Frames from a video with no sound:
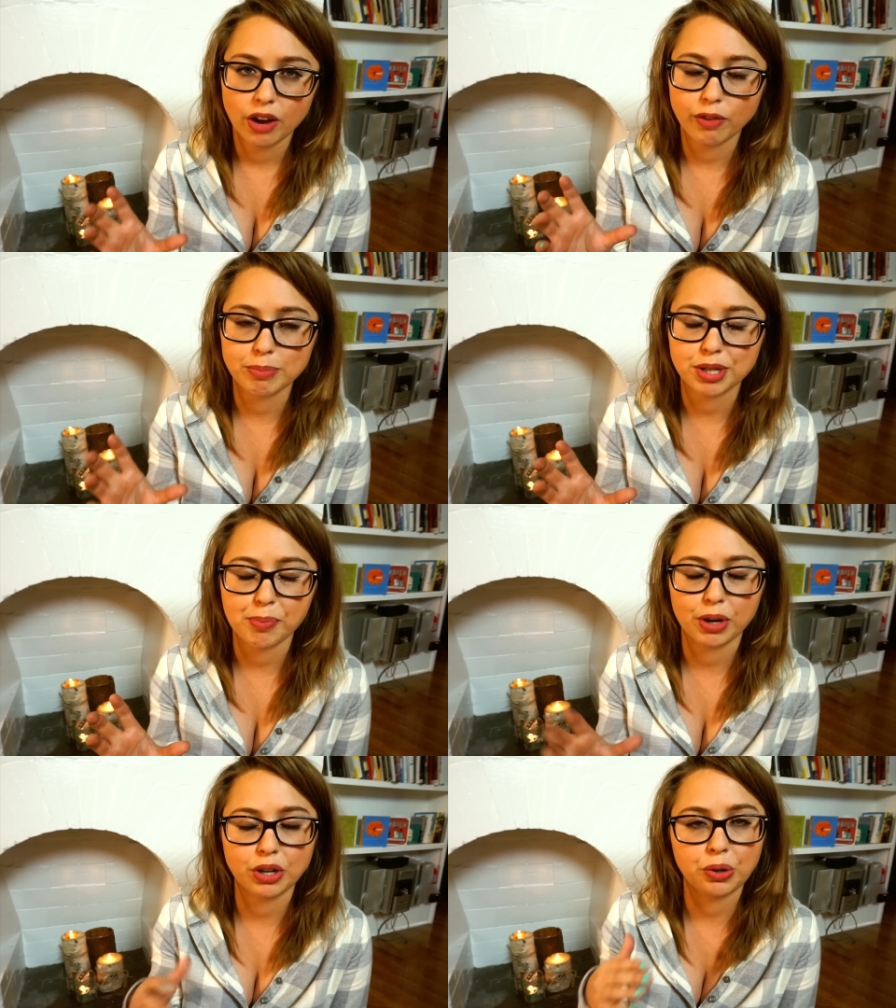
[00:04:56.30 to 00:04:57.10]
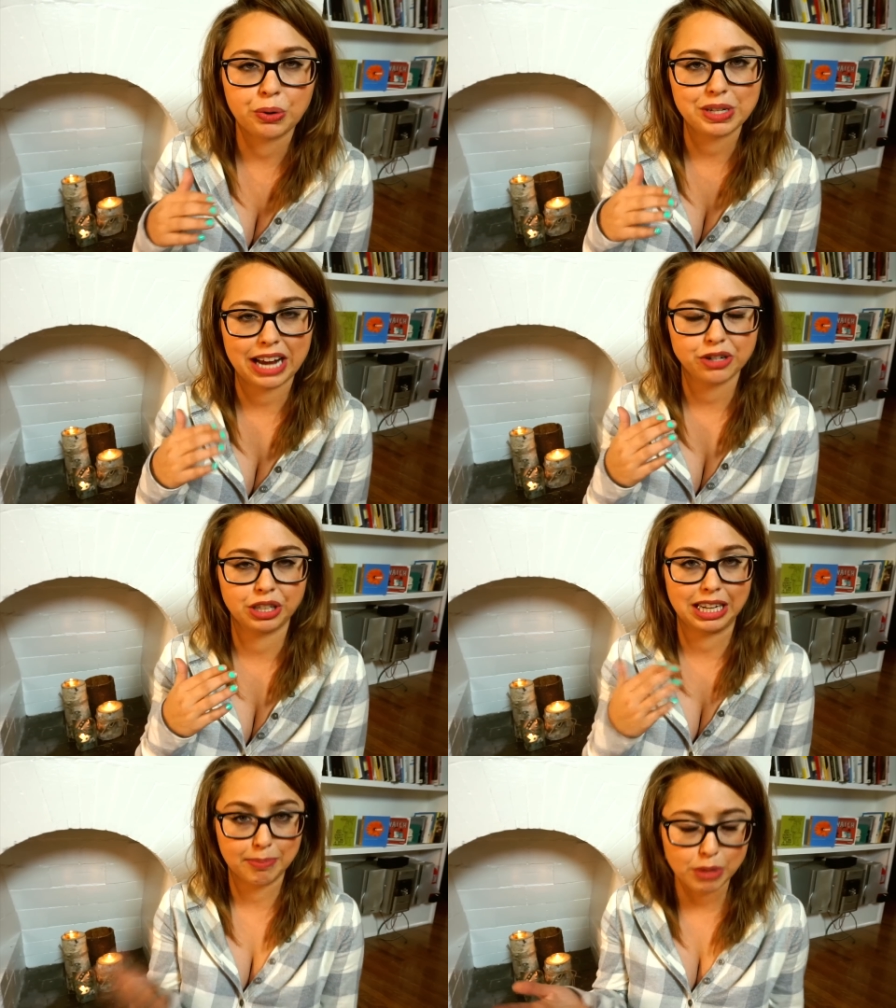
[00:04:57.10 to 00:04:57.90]
from someone who's
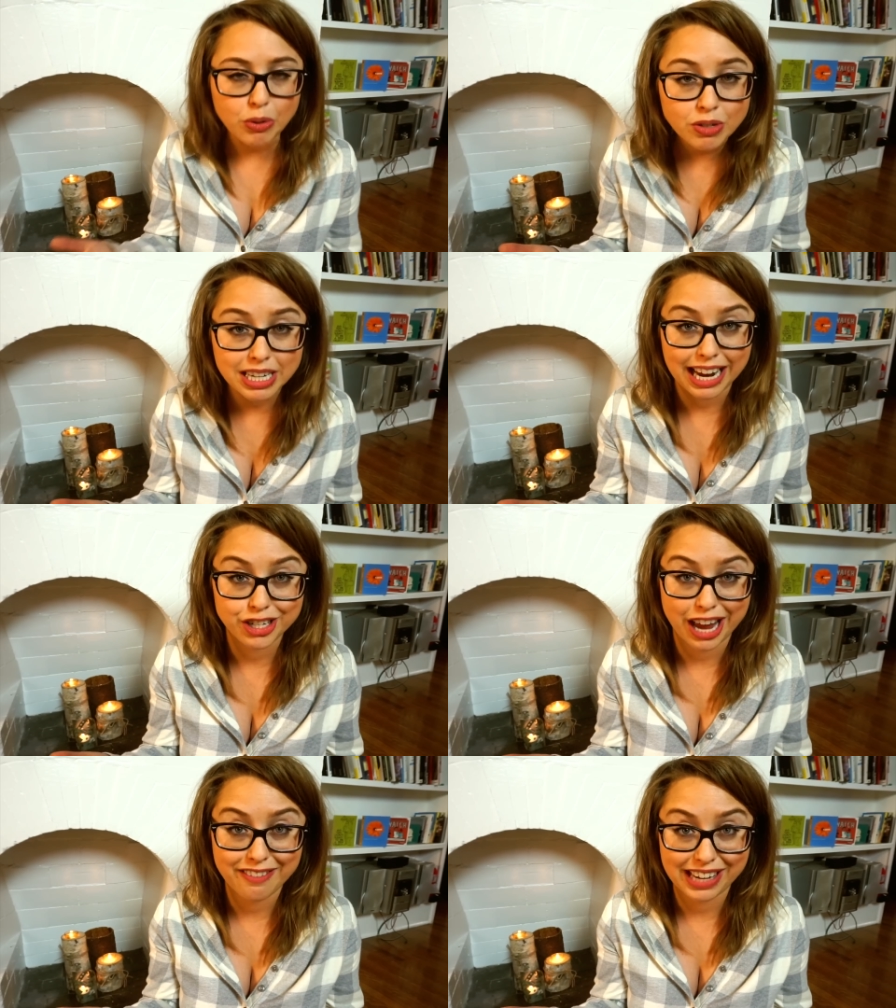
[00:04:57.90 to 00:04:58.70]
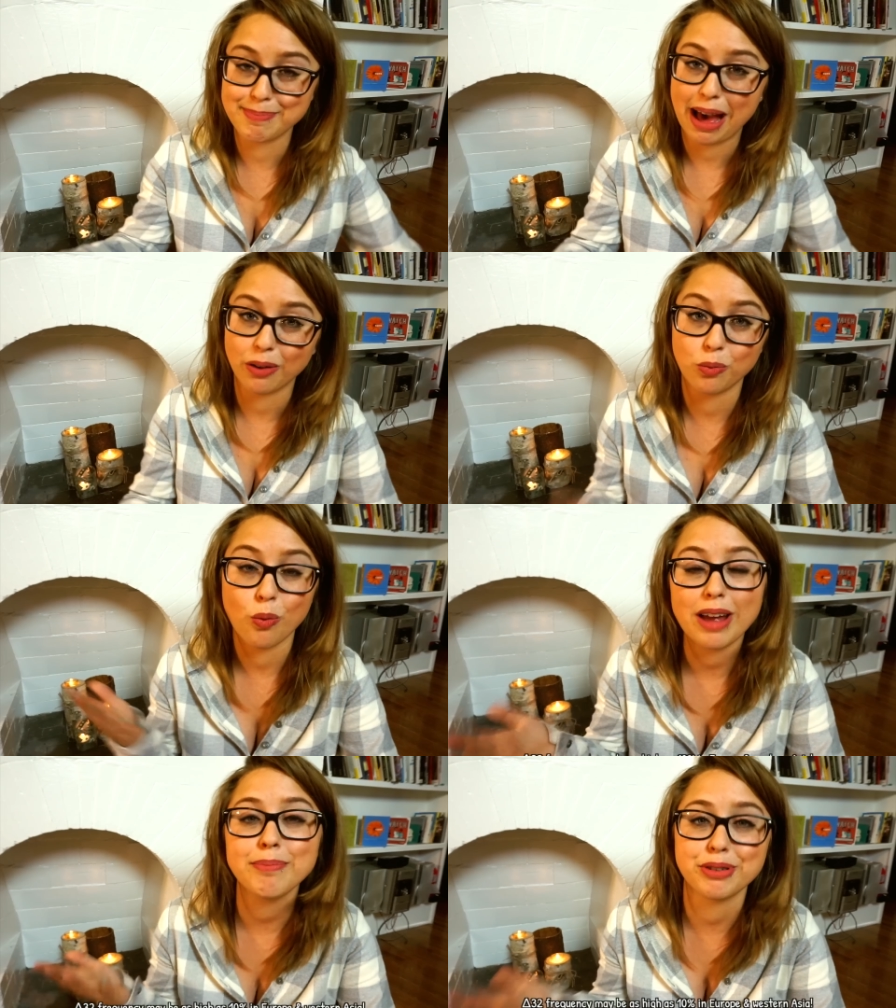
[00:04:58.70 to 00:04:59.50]
actually immune to HIV. About
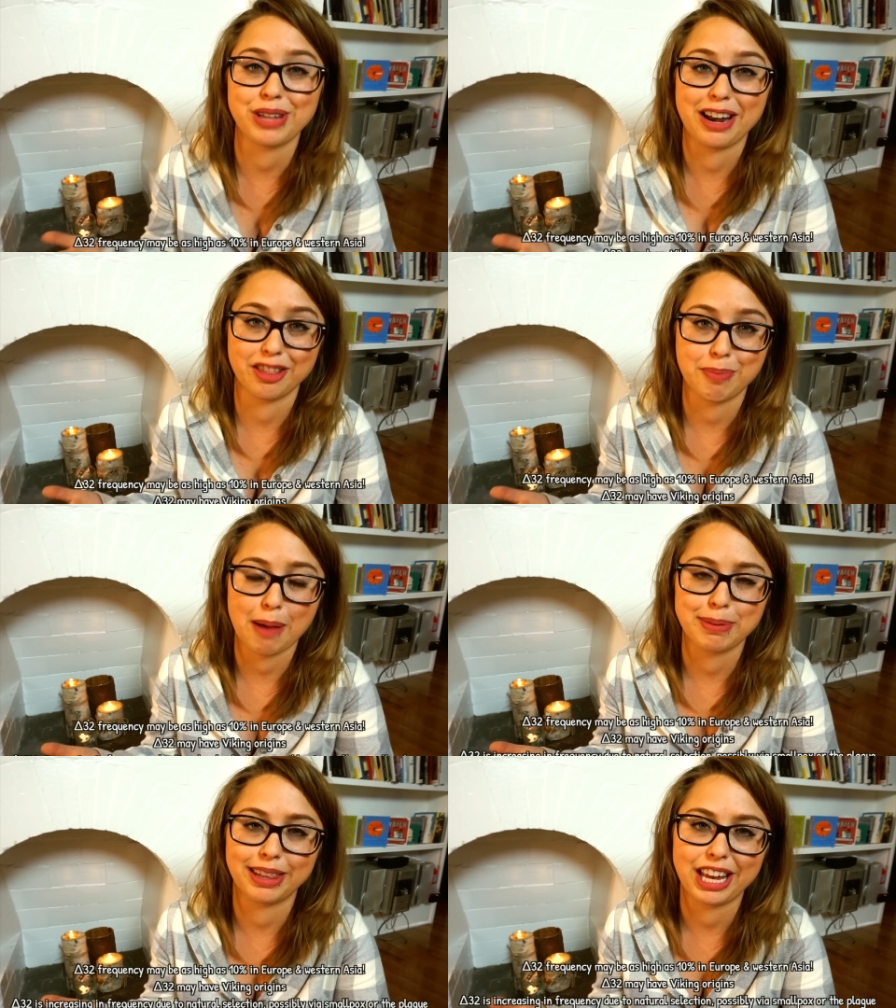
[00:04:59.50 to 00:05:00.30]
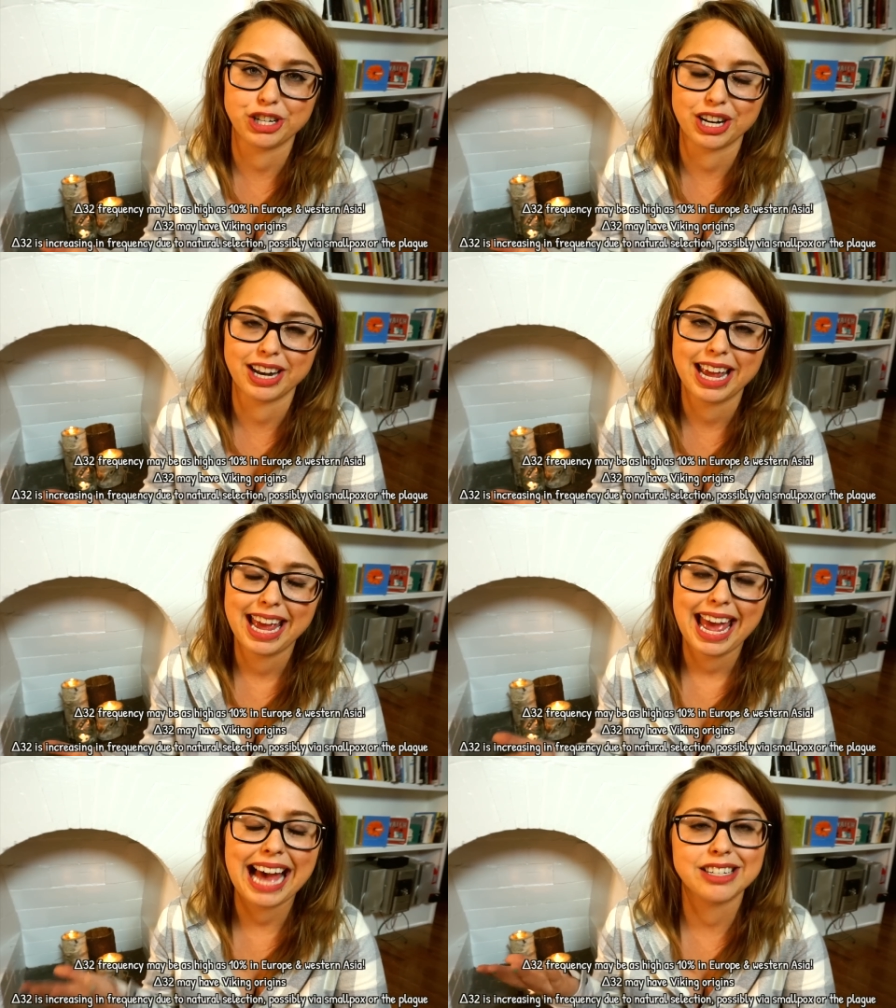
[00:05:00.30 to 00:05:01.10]
1% of the population
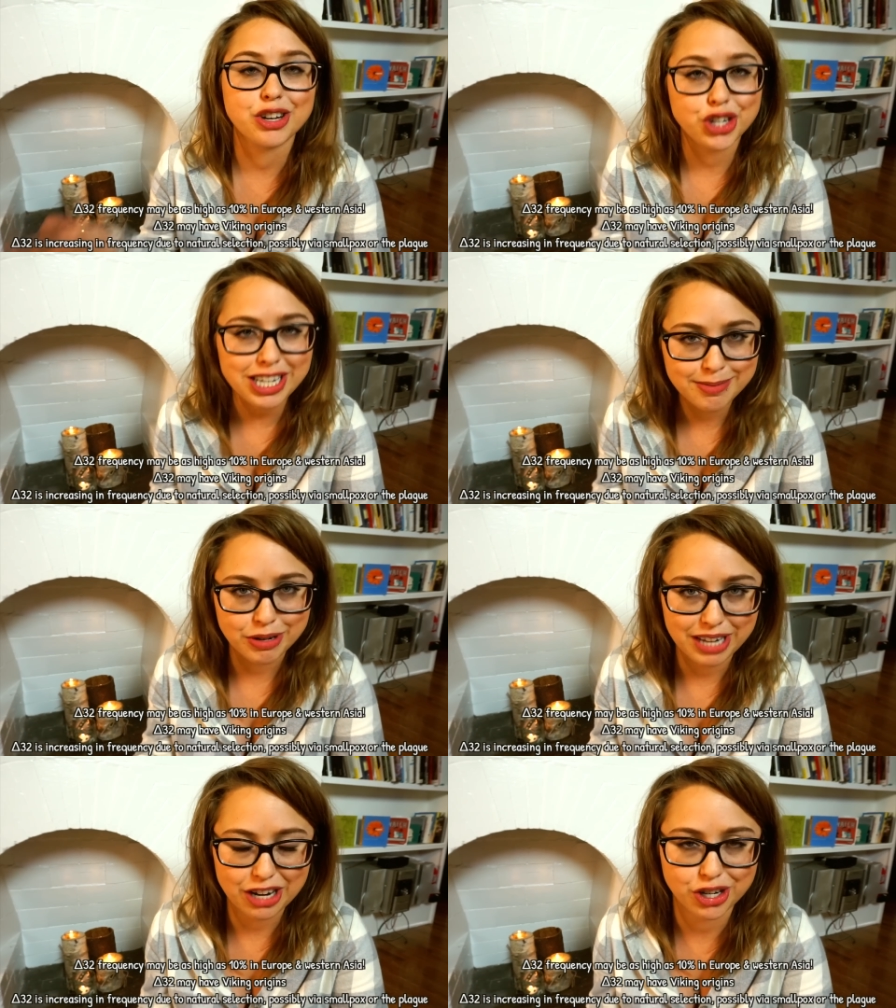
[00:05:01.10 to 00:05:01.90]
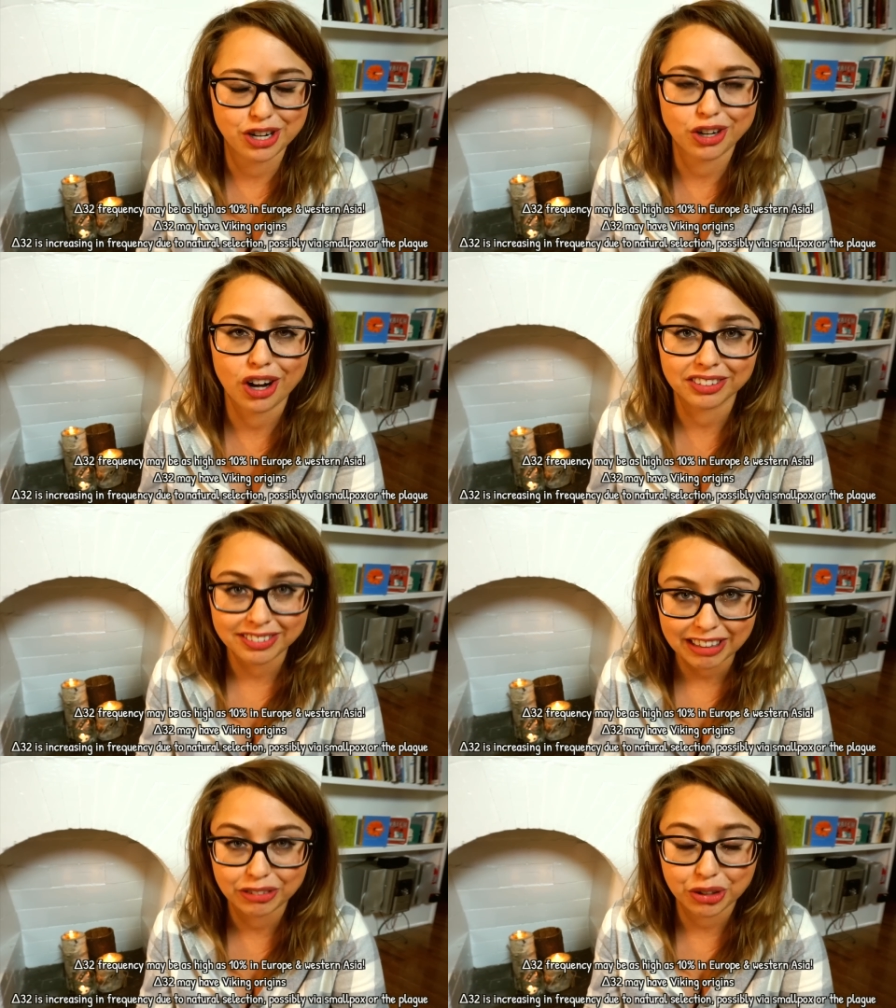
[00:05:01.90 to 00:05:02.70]
has a gene mutation called
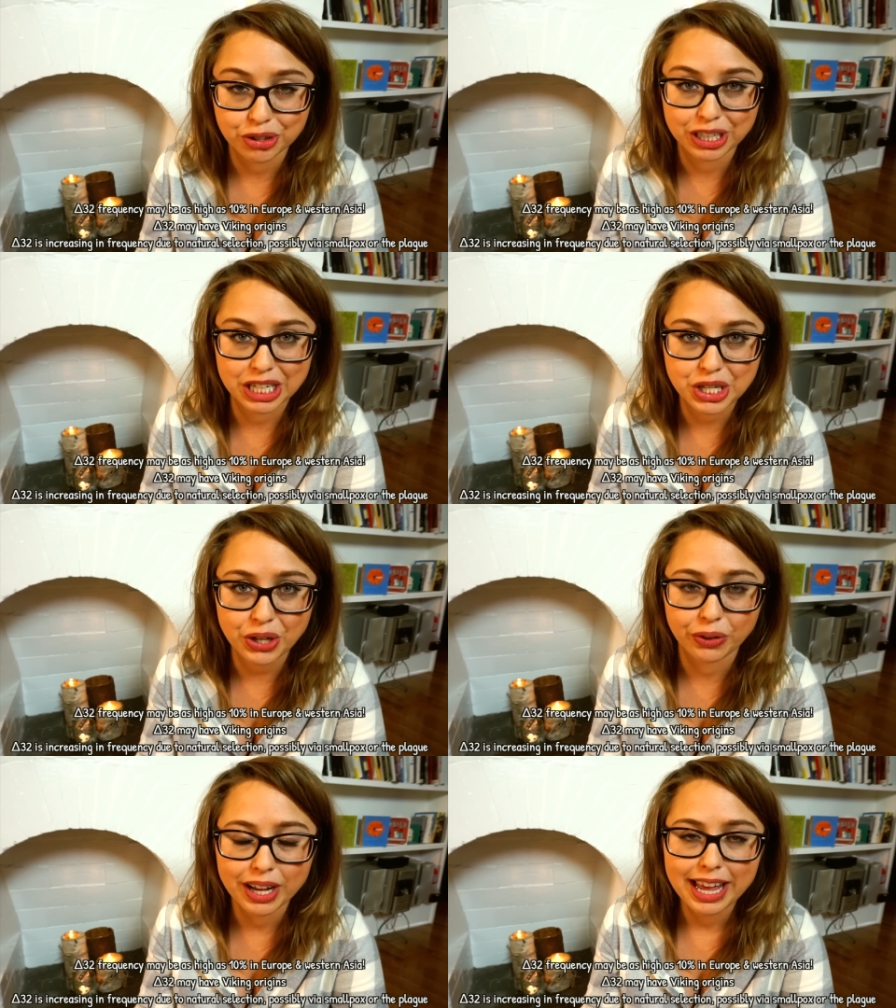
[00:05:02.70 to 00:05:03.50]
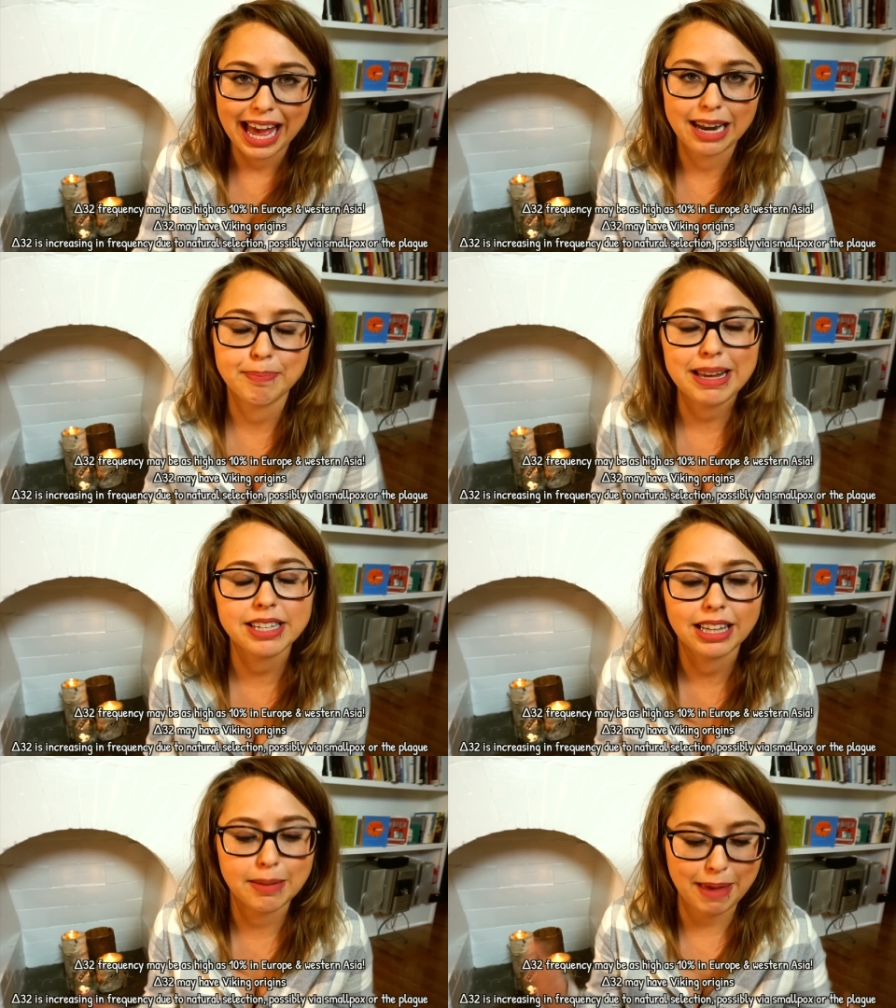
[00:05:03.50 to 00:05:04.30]
Delta 32, and it
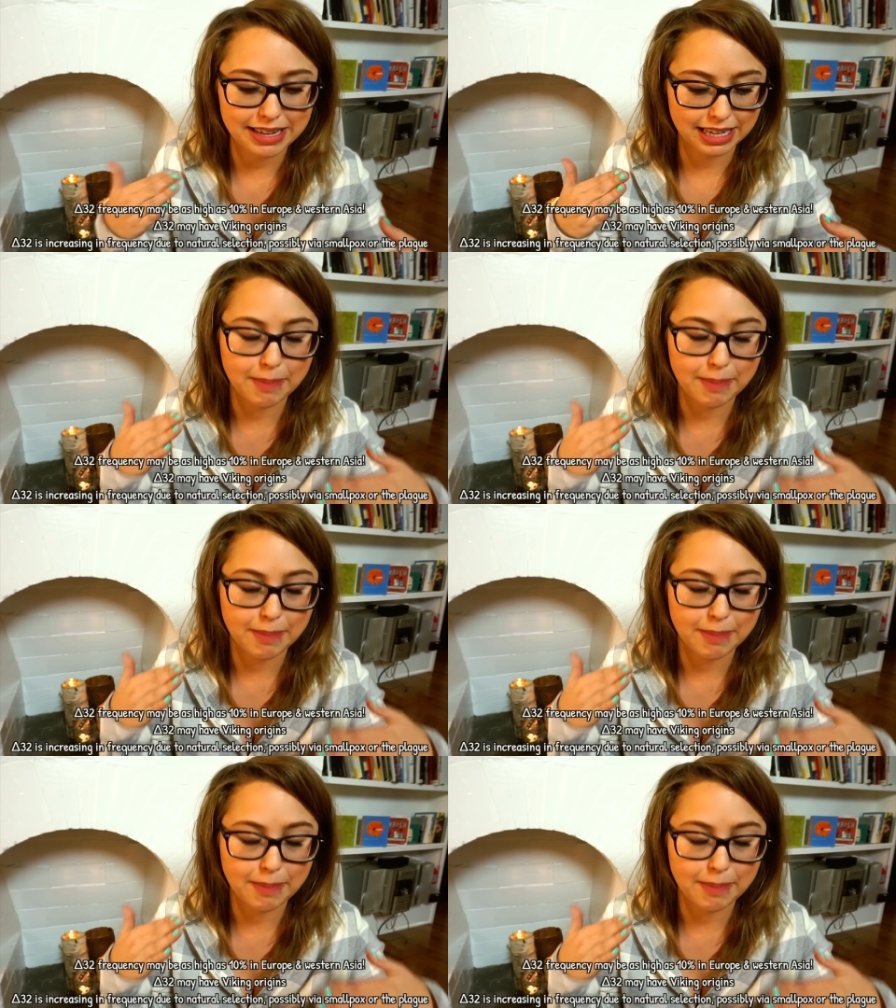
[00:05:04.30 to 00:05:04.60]
basically makes it